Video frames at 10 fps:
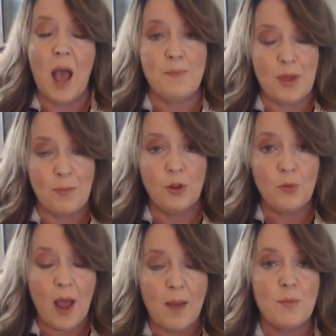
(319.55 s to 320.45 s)
and people
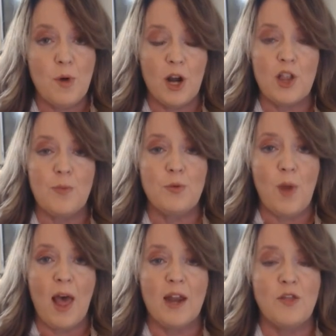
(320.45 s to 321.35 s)
are up, the market's been
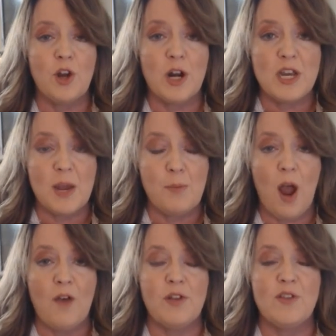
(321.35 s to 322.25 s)
rallying and they're going to take
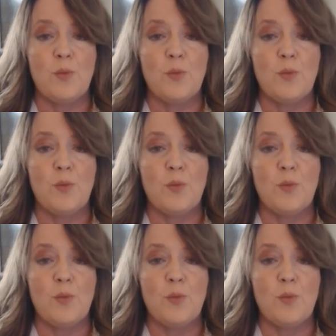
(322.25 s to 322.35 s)
profits.